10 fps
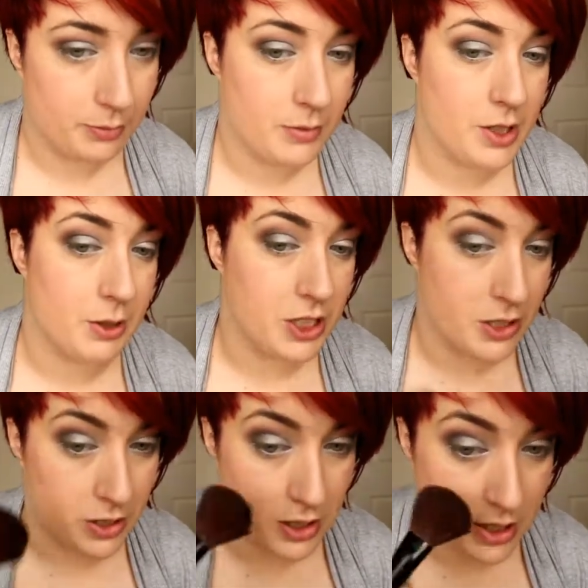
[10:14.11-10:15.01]
So you
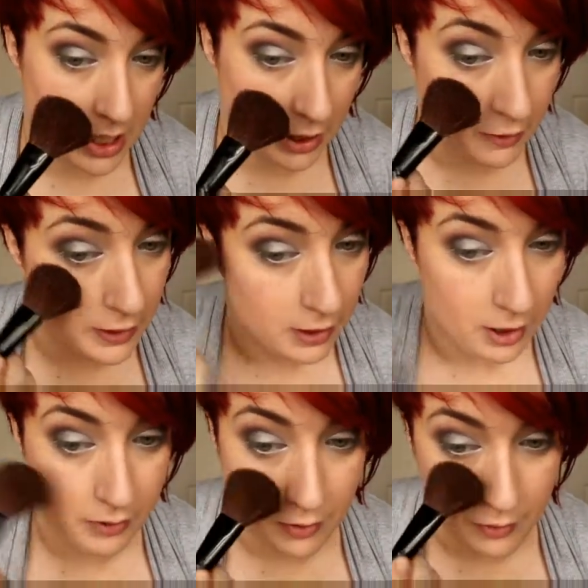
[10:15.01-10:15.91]
just take a really
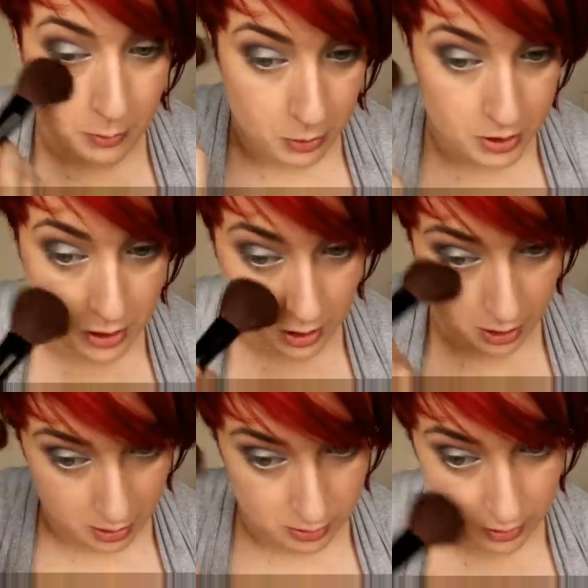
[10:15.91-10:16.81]
light fluffy brush and kind
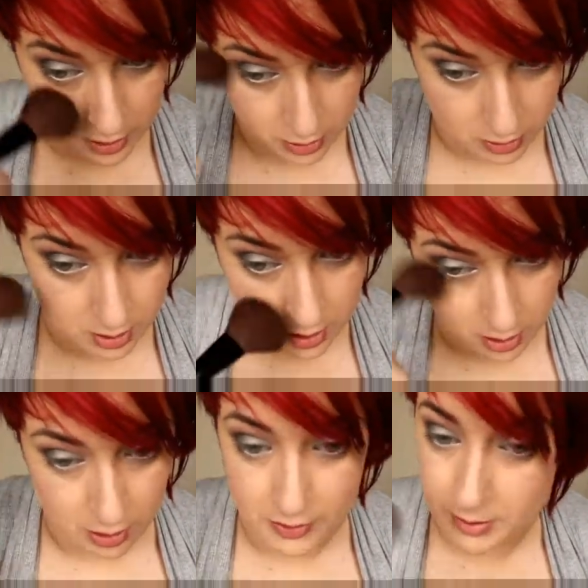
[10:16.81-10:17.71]
of try and dust it
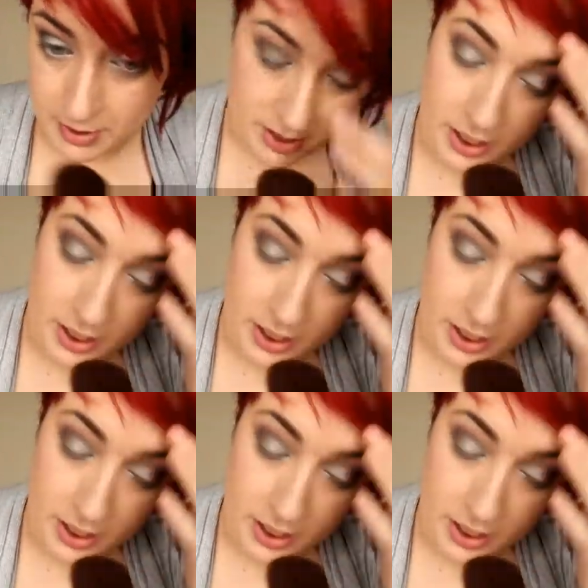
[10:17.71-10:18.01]
off as best you